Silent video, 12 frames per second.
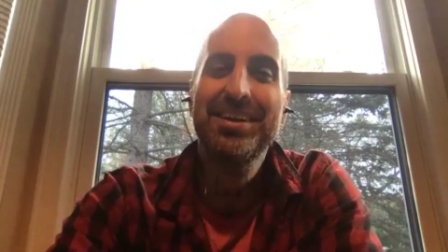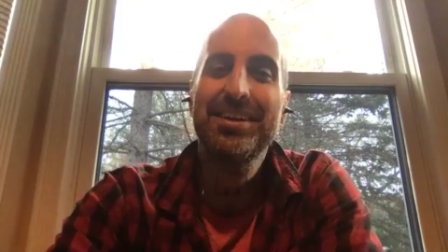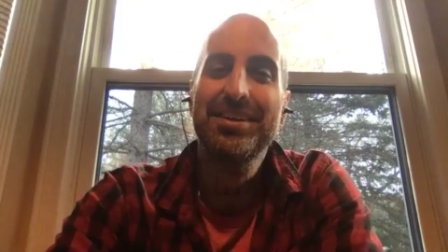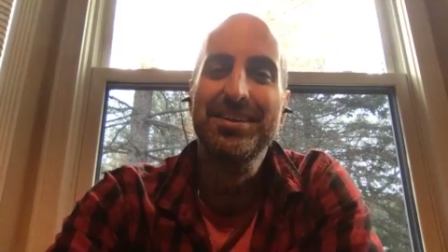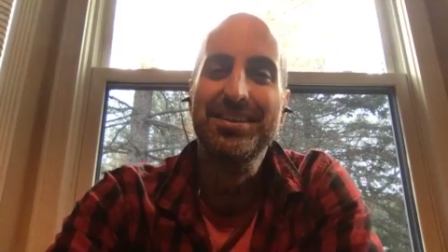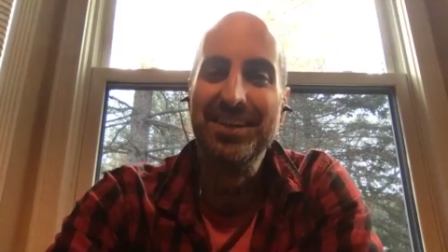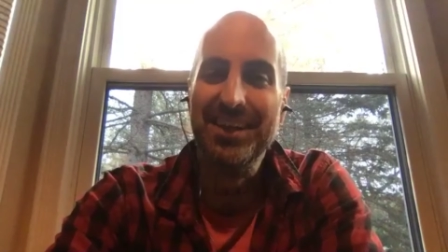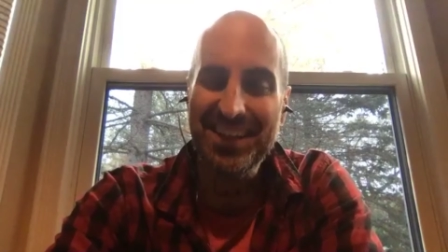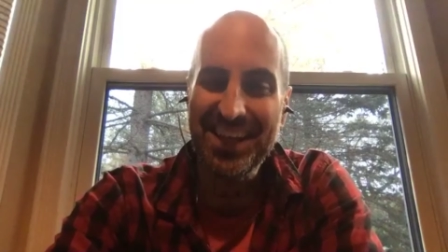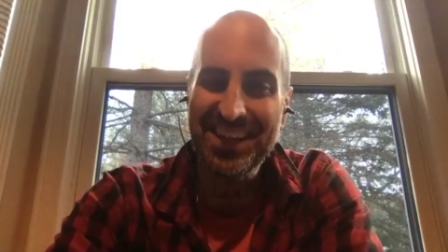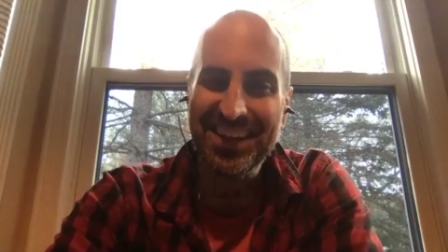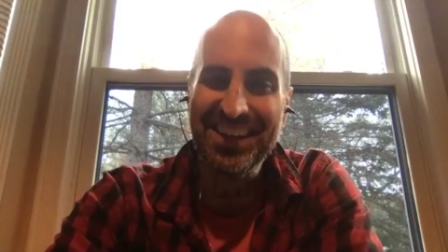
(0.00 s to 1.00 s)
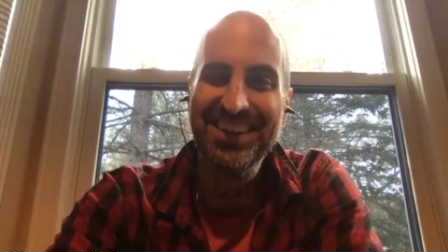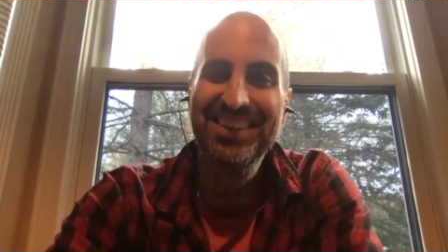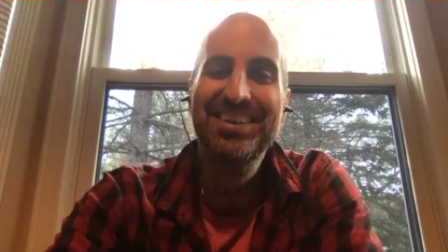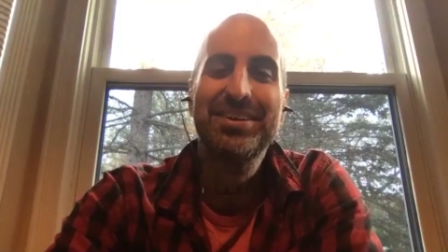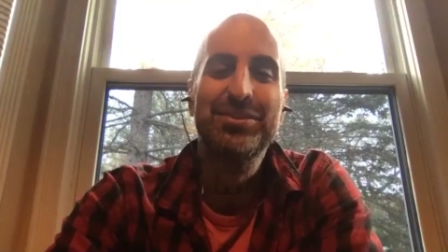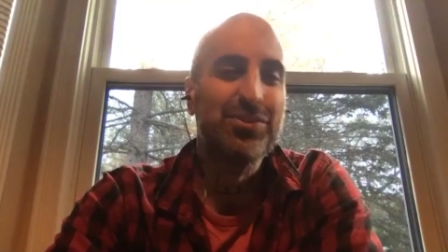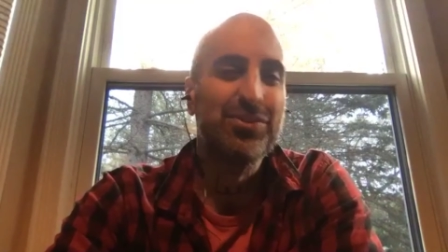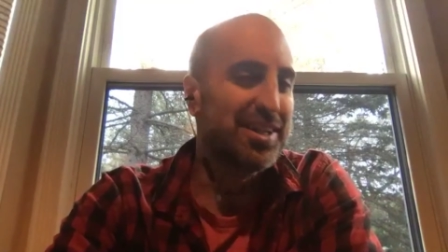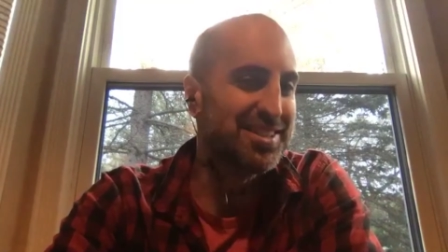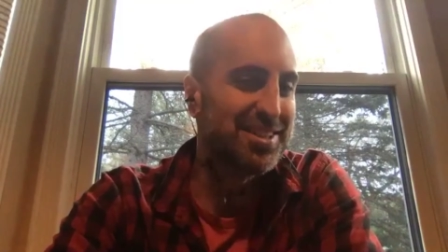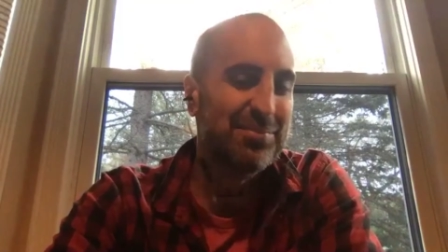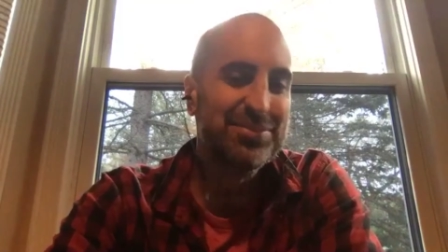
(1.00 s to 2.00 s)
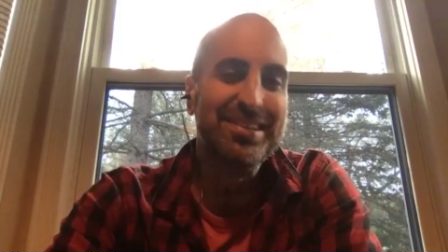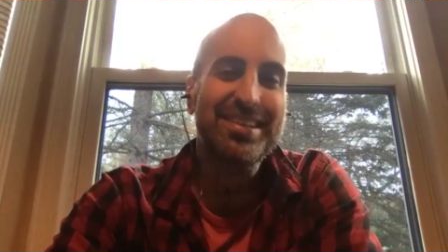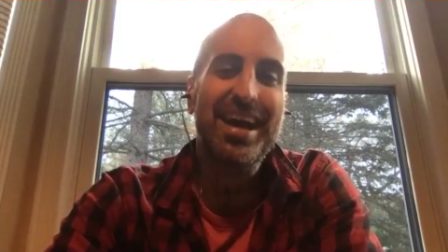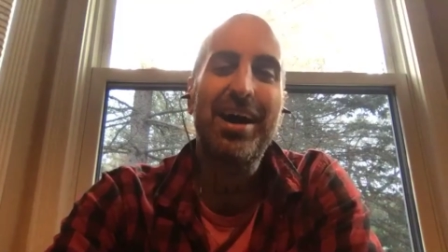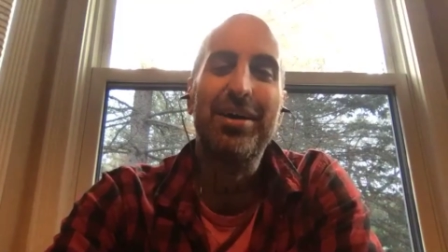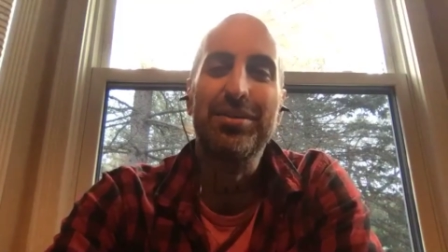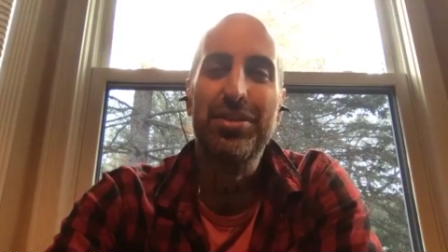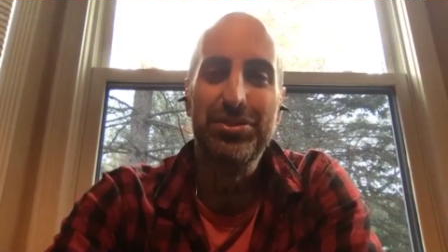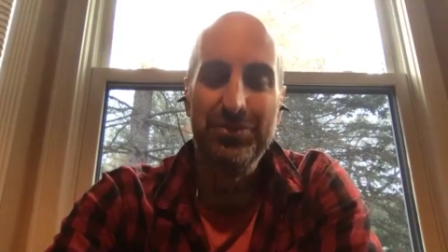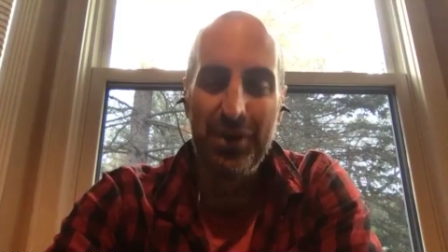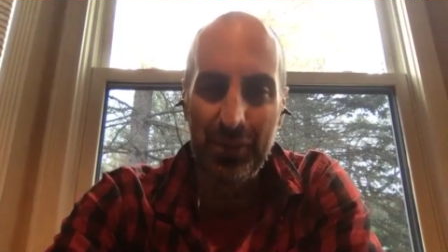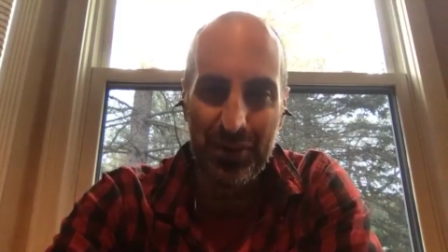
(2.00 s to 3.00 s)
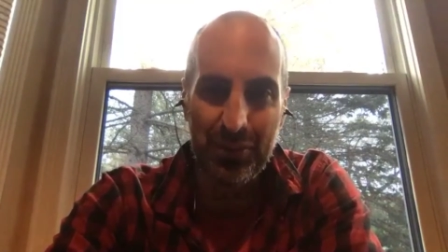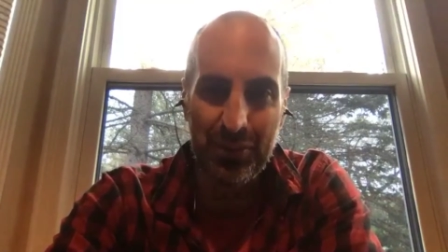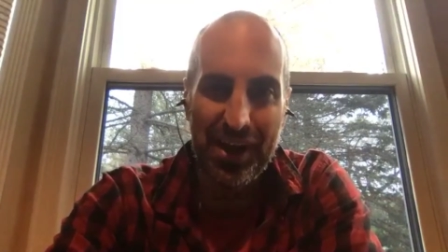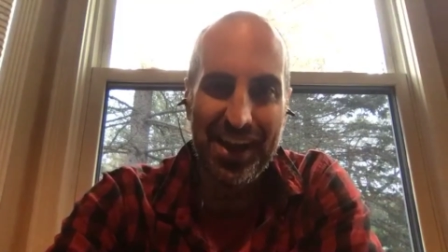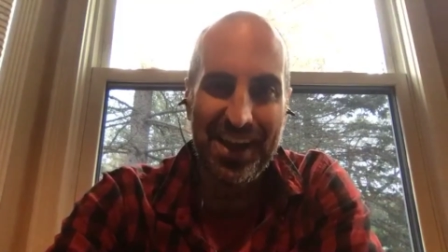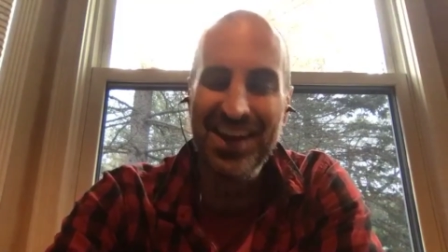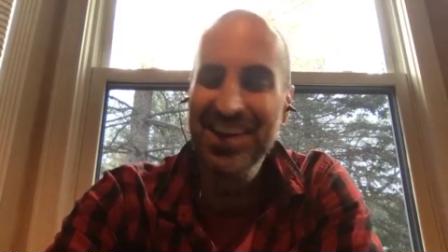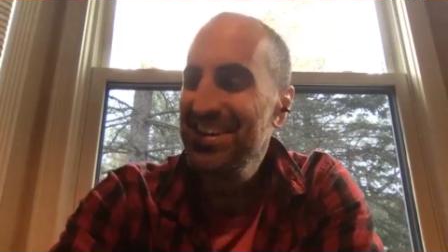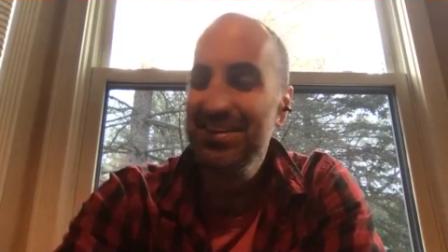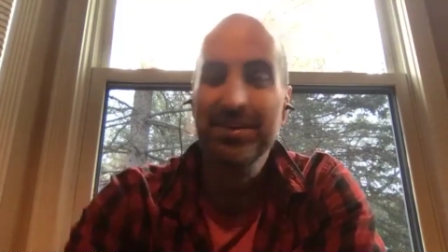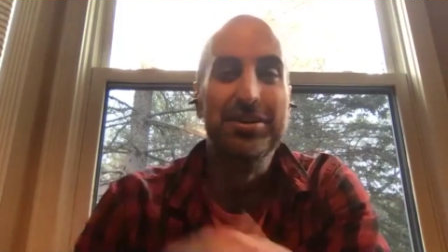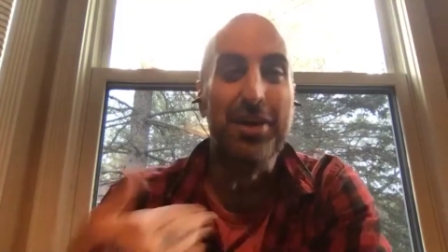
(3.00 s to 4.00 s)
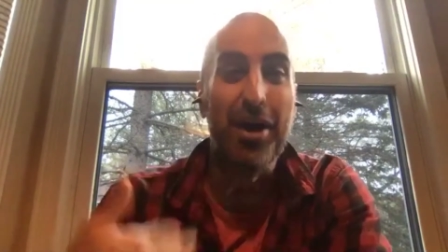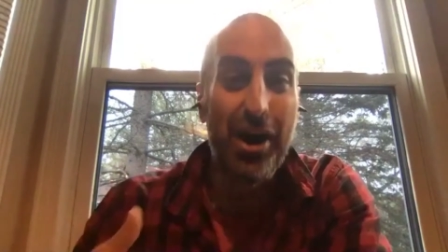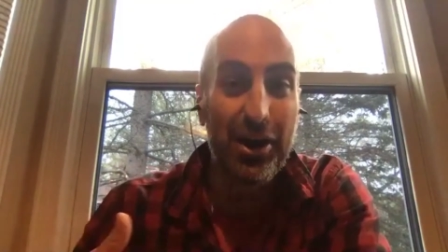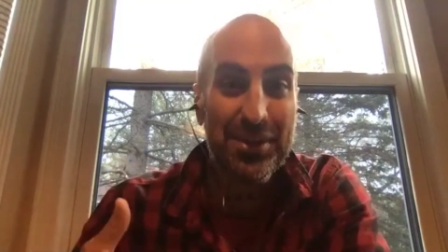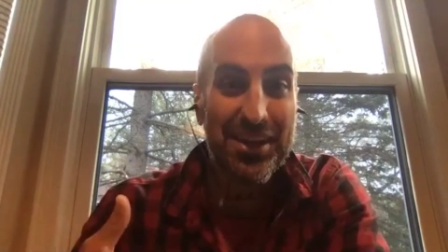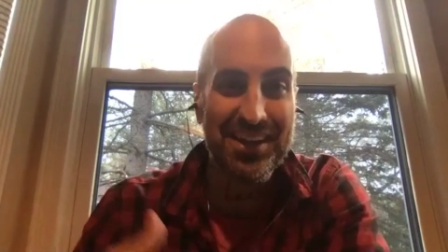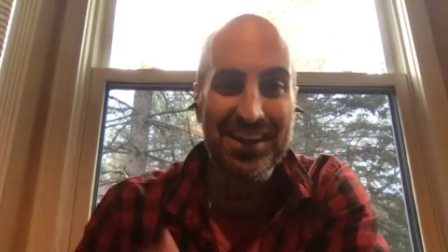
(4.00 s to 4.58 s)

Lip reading: delete it, write something down, throw it away, call me.